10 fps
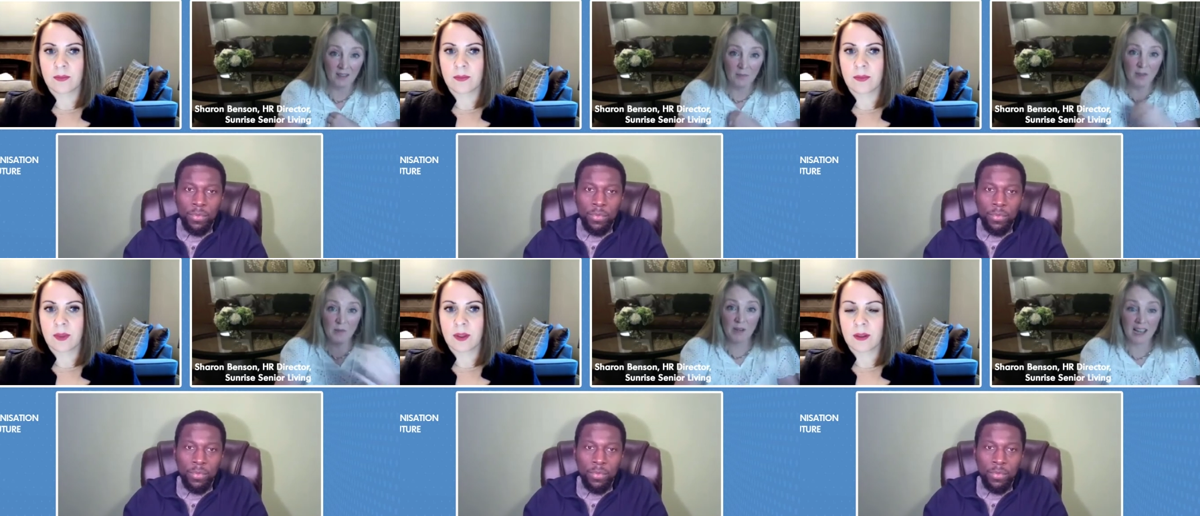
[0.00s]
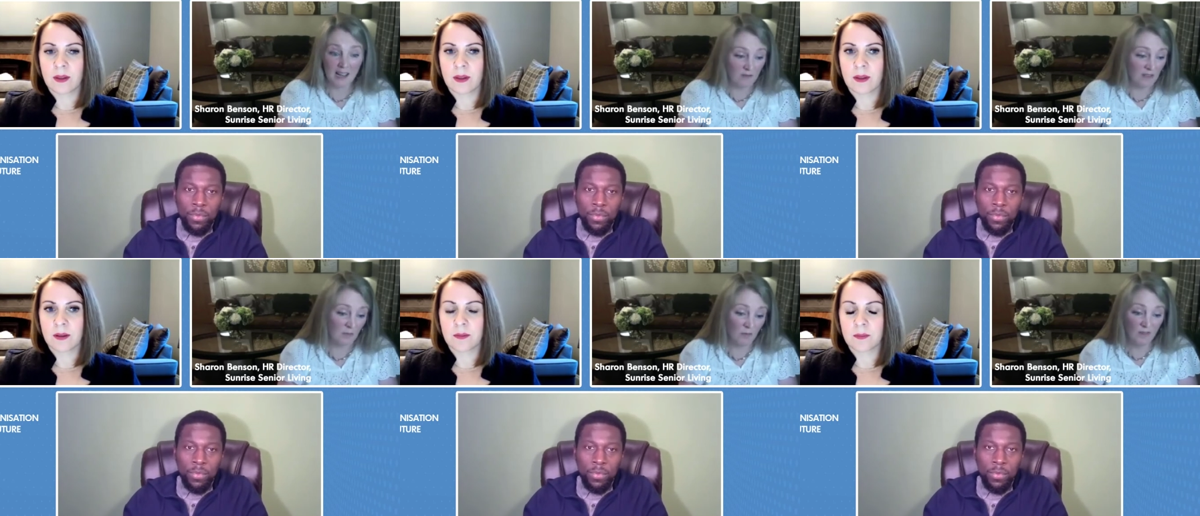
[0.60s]
Speaker 1: And then when you went out
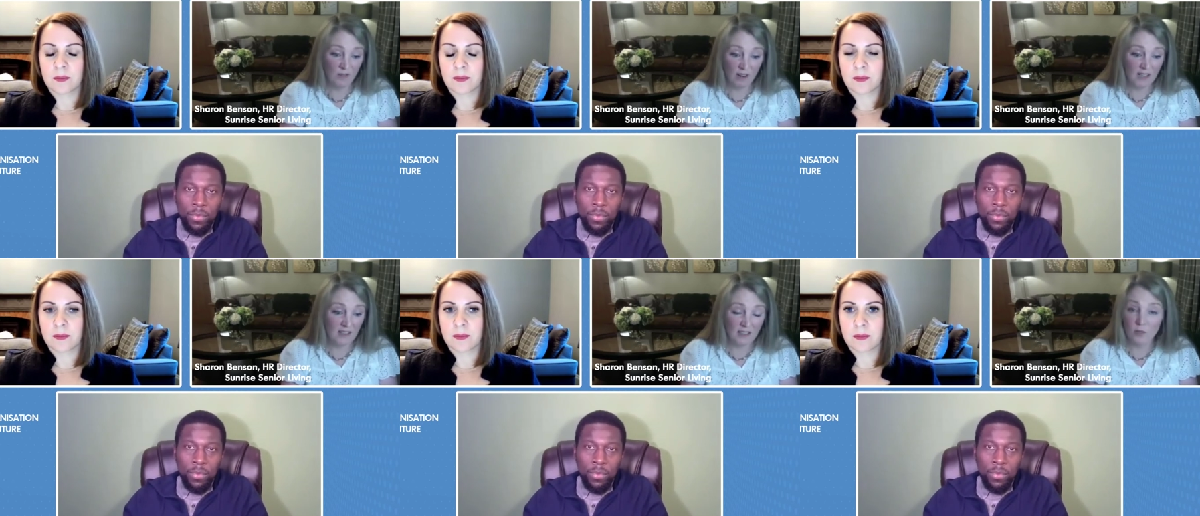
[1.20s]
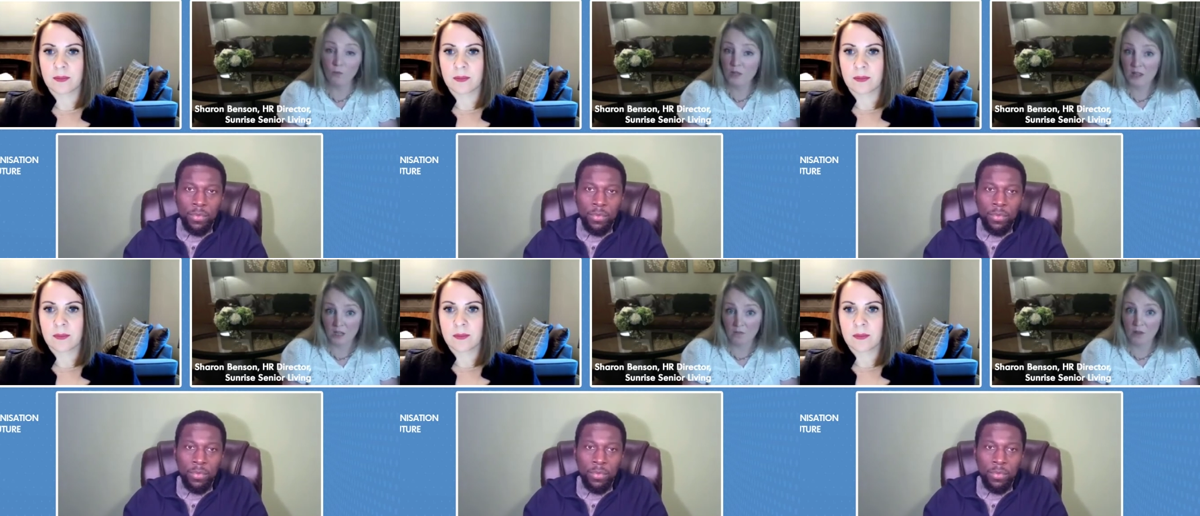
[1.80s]
and said, "We've created this
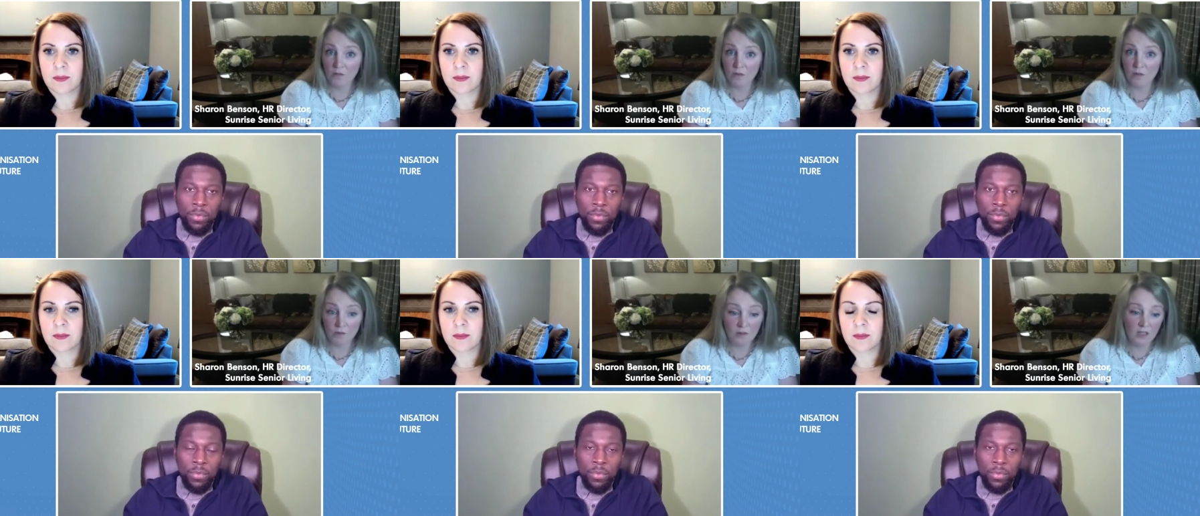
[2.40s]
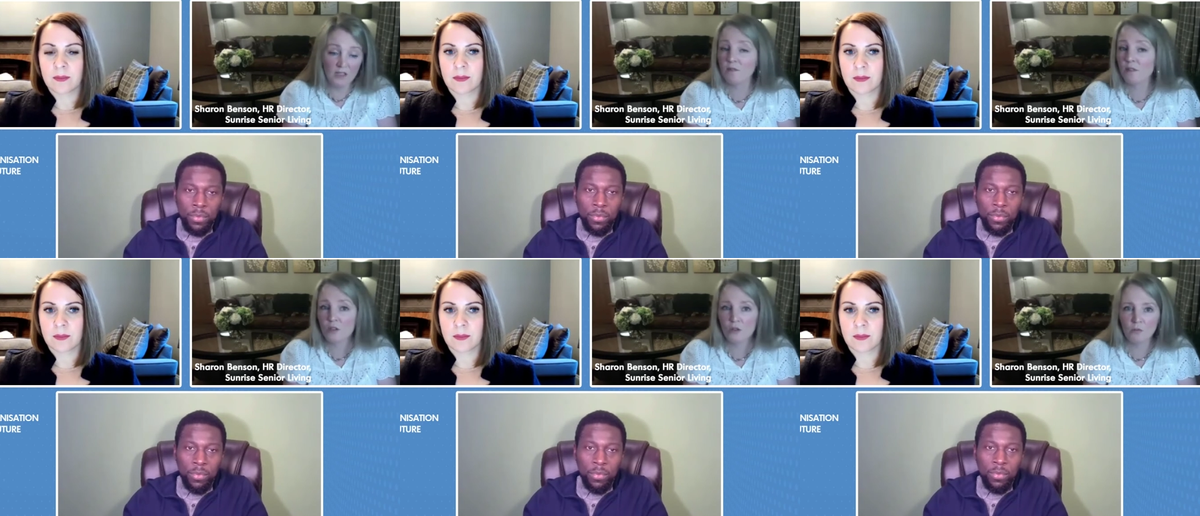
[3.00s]
with you and through you, and these
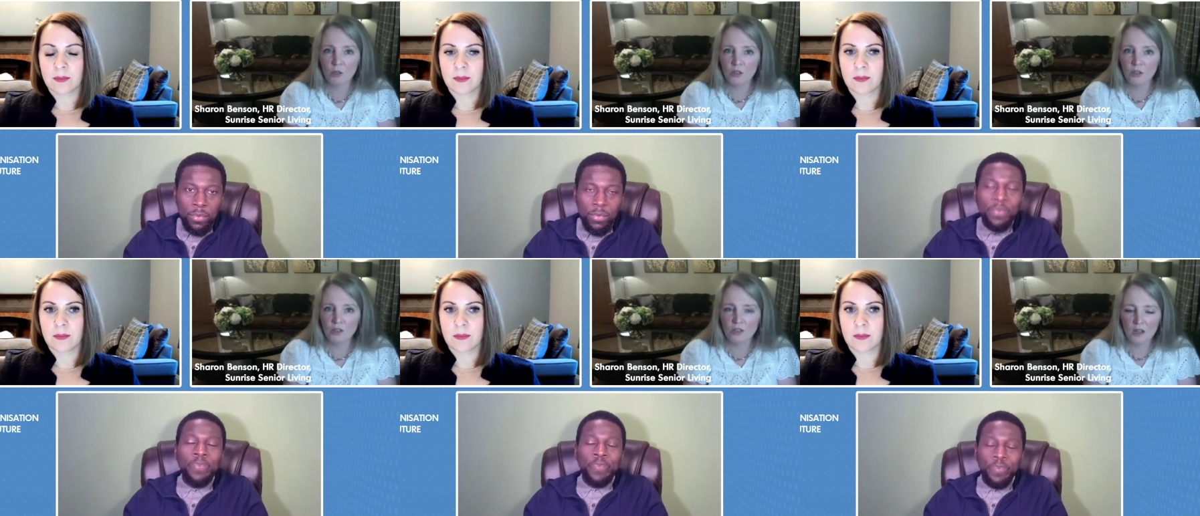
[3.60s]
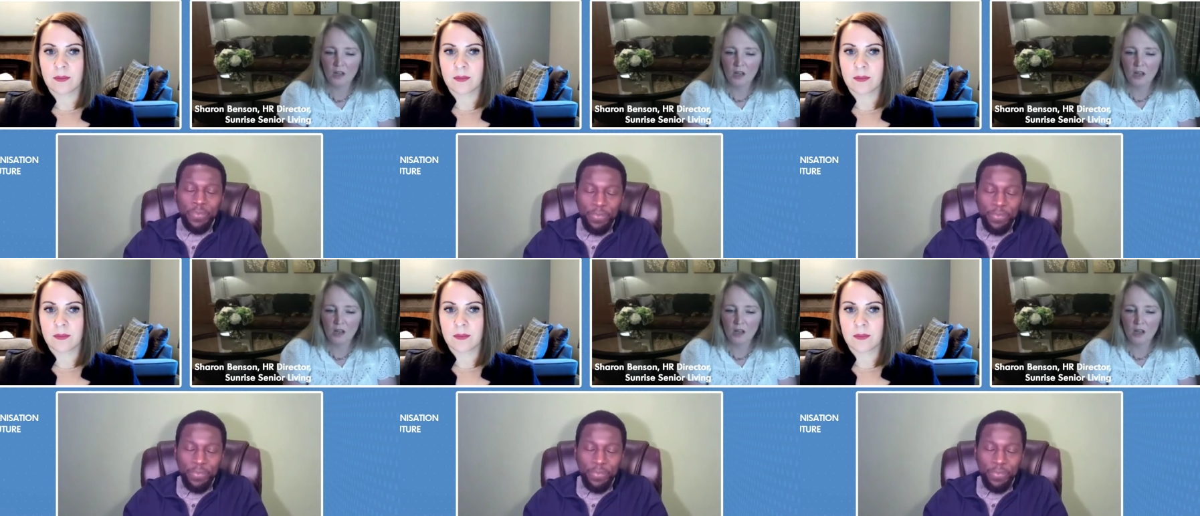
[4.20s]
are in your words,"